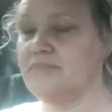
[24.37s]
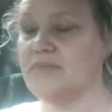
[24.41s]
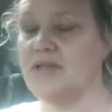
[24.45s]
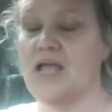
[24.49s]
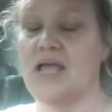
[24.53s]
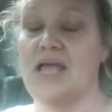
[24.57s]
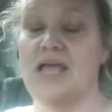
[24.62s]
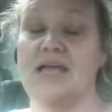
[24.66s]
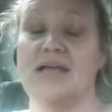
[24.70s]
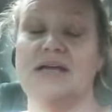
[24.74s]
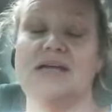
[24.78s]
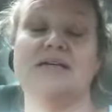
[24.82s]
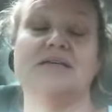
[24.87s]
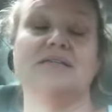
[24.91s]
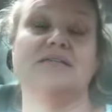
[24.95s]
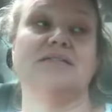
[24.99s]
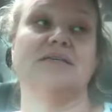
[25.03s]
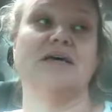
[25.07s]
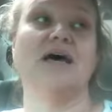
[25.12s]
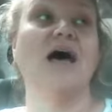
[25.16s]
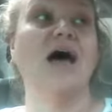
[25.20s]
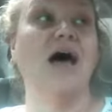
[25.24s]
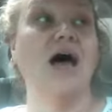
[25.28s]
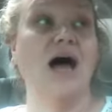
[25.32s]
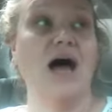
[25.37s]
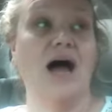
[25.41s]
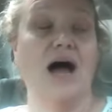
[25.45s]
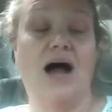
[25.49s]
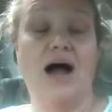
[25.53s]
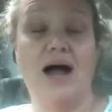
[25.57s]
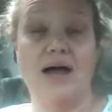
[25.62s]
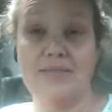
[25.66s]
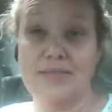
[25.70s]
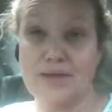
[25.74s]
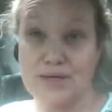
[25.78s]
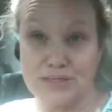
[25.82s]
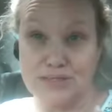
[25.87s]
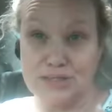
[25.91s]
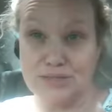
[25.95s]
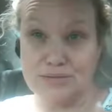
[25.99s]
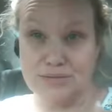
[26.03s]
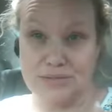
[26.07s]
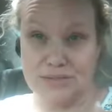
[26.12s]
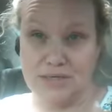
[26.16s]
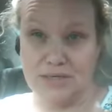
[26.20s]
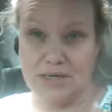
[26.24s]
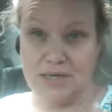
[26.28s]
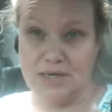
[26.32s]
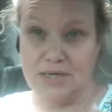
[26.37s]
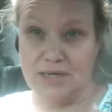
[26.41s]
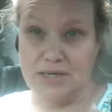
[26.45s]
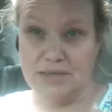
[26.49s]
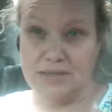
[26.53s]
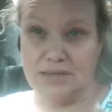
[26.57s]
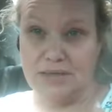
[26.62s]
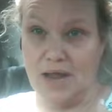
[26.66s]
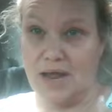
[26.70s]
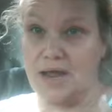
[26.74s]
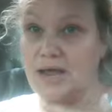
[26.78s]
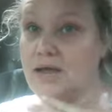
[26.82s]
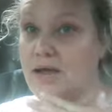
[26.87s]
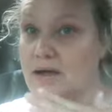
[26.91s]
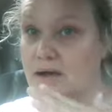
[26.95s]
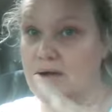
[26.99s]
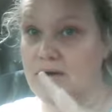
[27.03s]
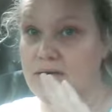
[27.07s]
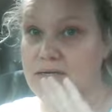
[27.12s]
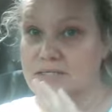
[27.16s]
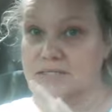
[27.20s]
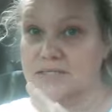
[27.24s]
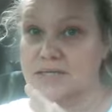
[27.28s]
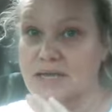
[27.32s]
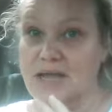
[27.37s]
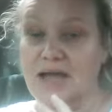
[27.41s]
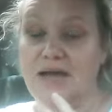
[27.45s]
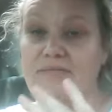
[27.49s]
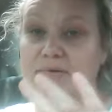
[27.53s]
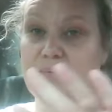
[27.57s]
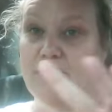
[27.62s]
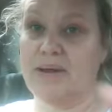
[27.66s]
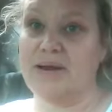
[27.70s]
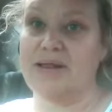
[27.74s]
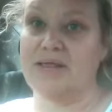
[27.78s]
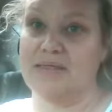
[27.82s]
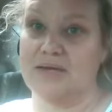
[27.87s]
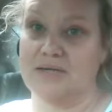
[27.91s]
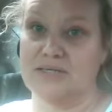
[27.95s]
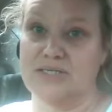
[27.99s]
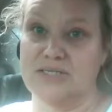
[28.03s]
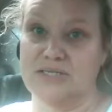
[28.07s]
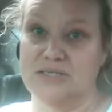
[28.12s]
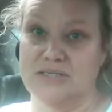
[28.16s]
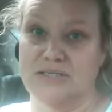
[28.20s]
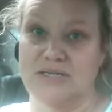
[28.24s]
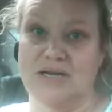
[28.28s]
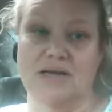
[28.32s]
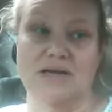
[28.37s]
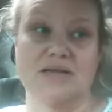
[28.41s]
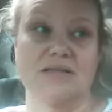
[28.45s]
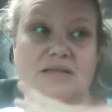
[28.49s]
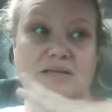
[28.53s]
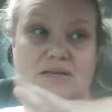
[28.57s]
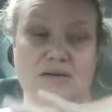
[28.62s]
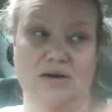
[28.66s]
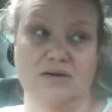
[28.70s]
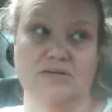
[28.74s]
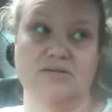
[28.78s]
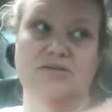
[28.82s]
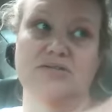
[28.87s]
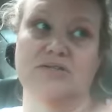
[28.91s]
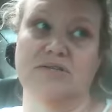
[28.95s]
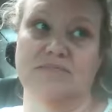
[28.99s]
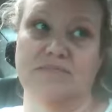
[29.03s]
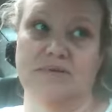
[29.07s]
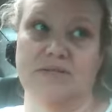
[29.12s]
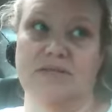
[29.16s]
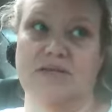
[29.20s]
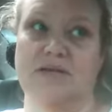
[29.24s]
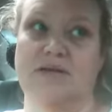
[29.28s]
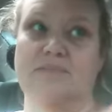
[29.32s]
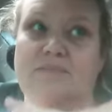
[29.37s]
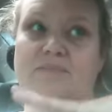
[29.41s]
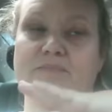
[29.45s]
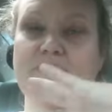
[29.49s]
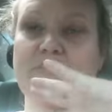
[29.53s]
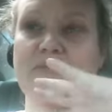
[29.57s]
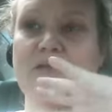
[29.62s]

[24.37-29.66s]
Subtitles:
And I thought she was dying. Like, honestly, everybody thought she was dying. The doctors, everything.